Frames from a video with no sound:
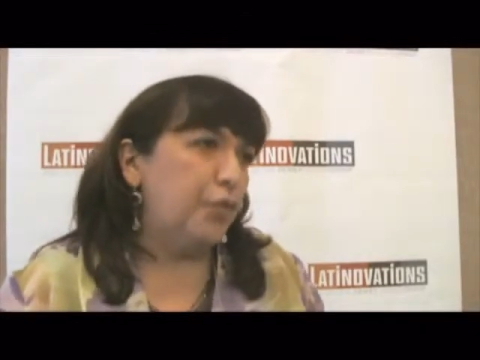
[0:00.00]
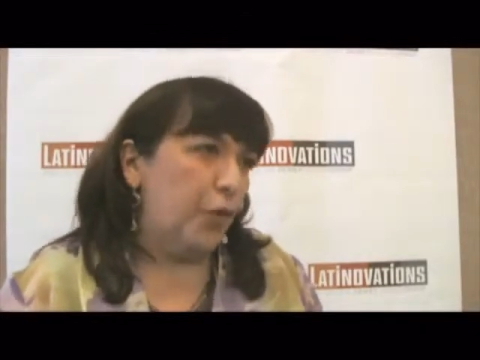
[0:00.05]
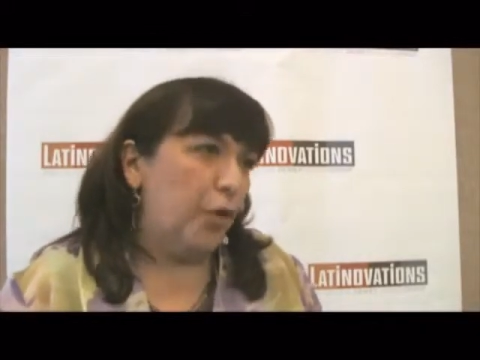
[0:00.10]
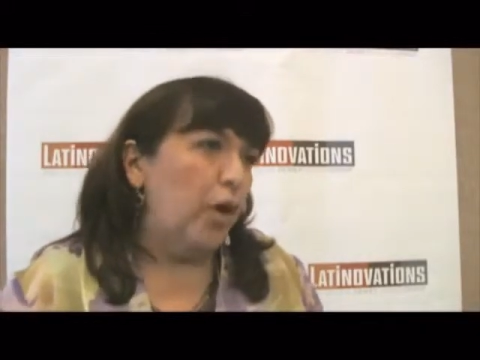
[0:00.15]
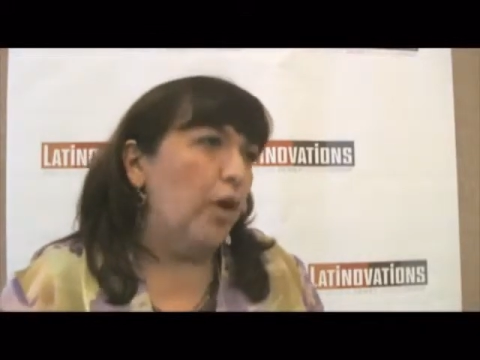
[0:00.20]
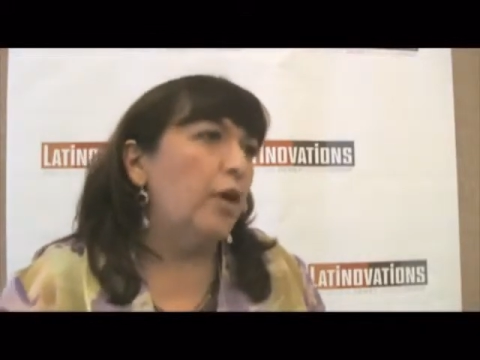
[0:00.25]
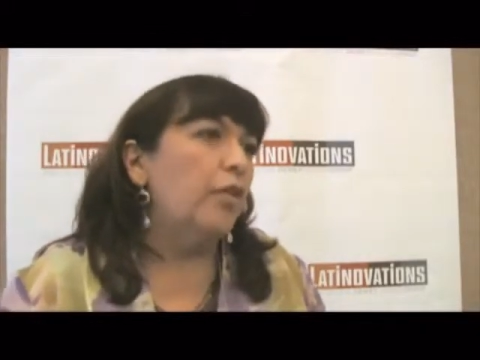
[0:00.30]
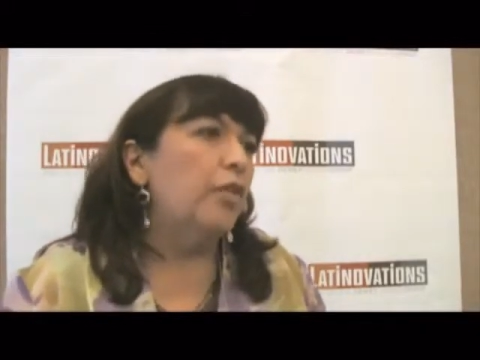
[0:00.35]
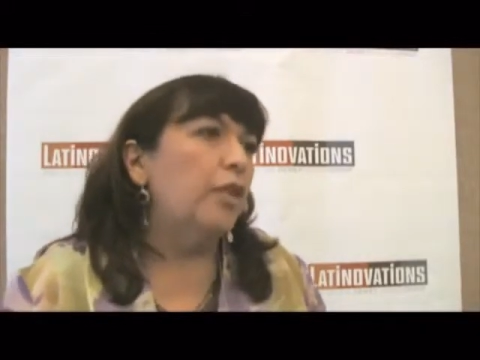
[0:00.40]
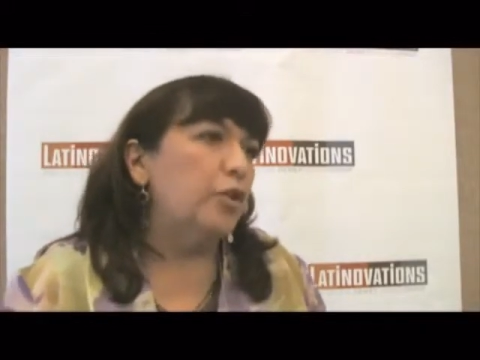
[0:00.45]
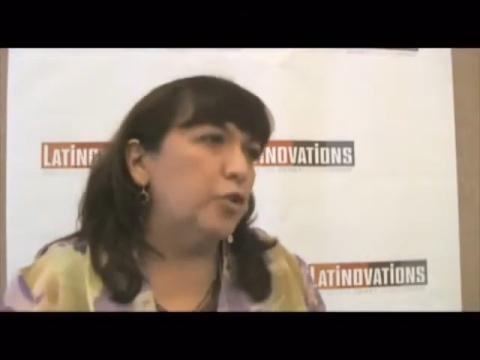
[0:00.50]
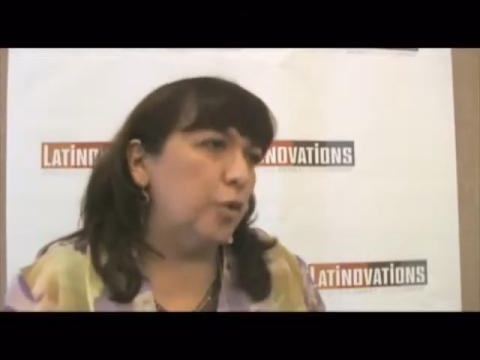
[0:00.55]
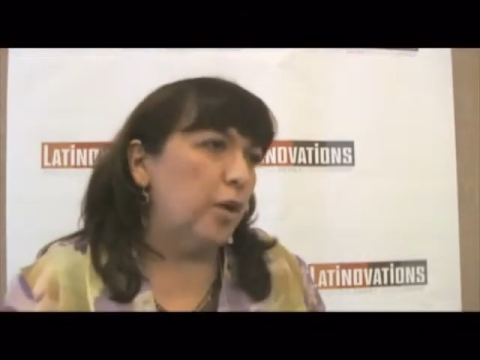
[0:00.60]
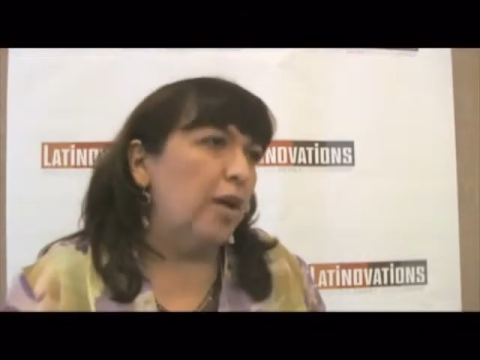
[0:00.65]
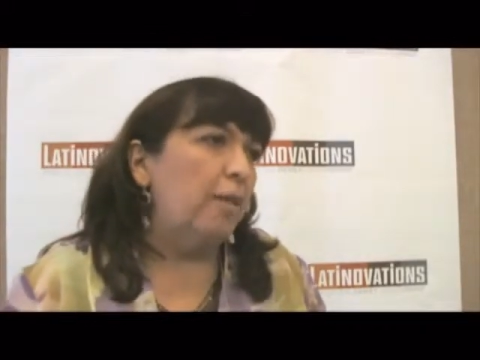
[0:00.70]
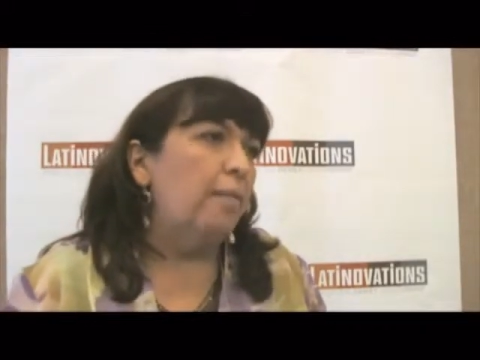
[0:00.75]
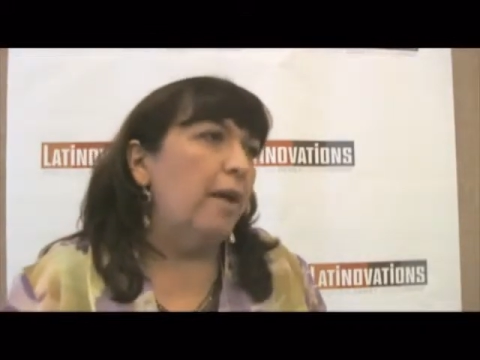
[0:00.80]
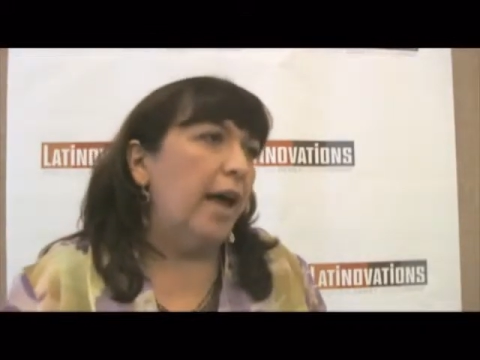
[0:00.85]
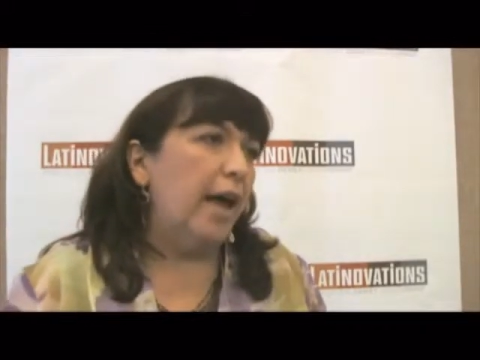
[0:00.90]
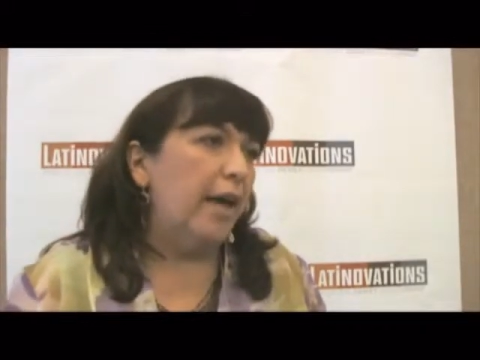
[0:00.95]
for the
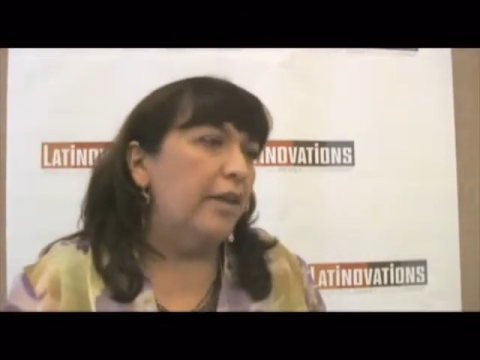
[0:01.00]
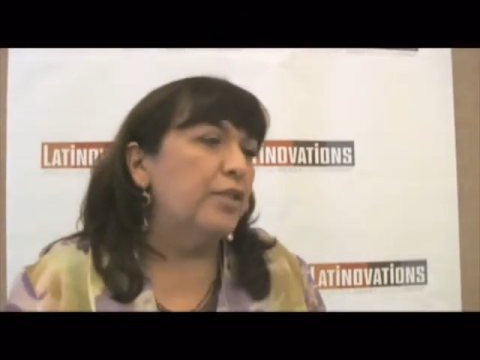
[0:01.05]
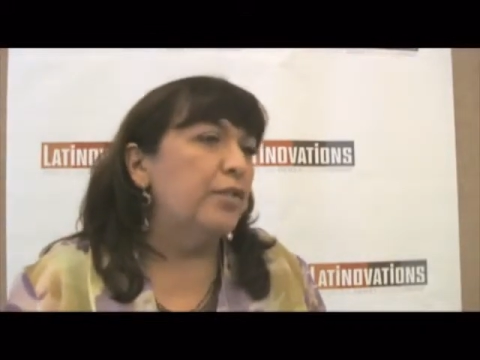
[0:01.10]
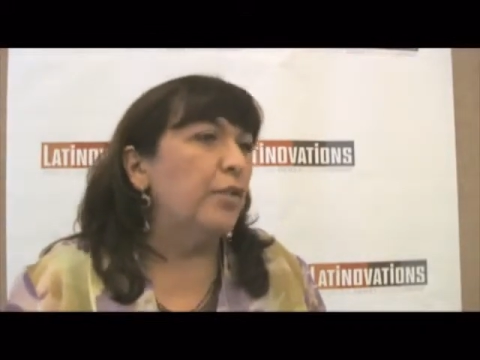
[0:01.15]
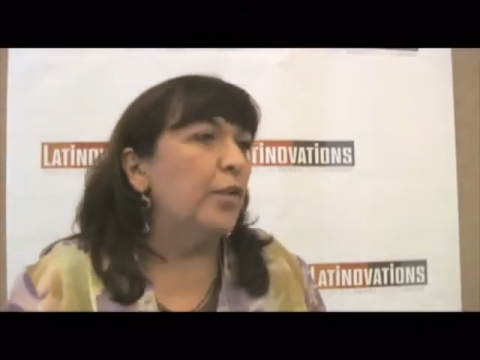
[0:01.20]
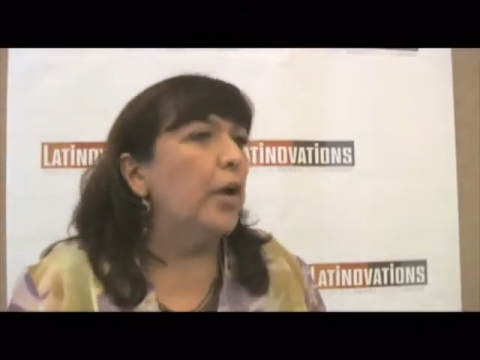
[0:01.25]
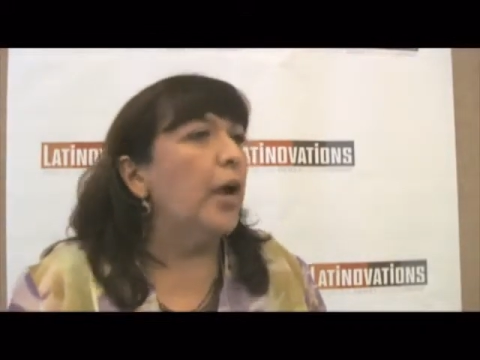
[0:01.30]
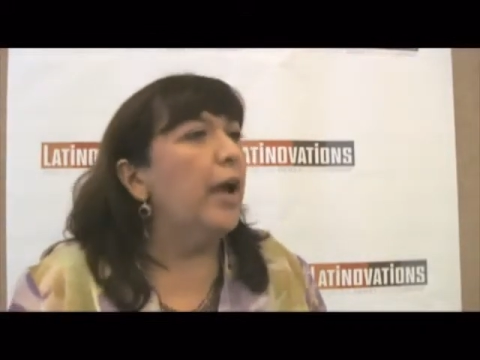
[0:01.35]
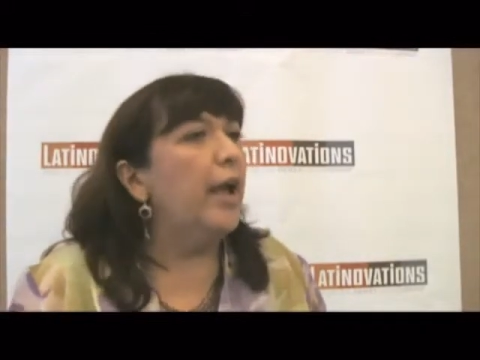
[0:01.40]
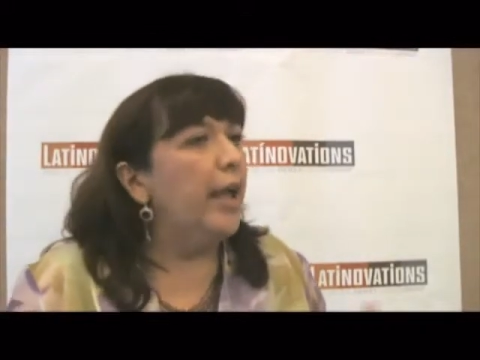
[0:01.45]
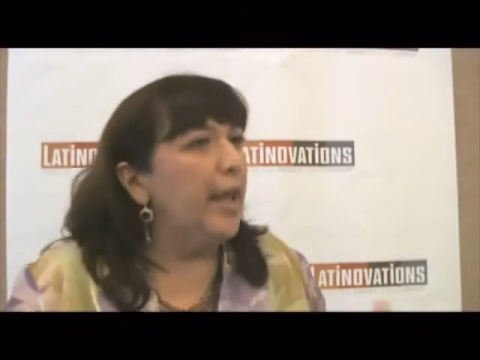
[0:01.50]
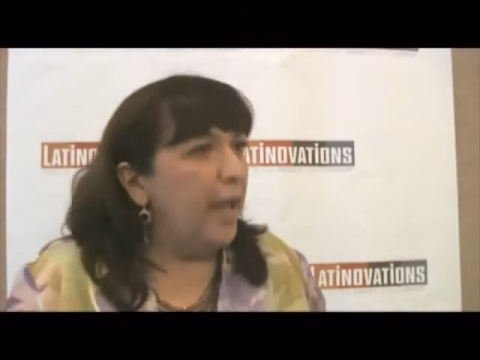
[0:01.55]
DREAM Act, for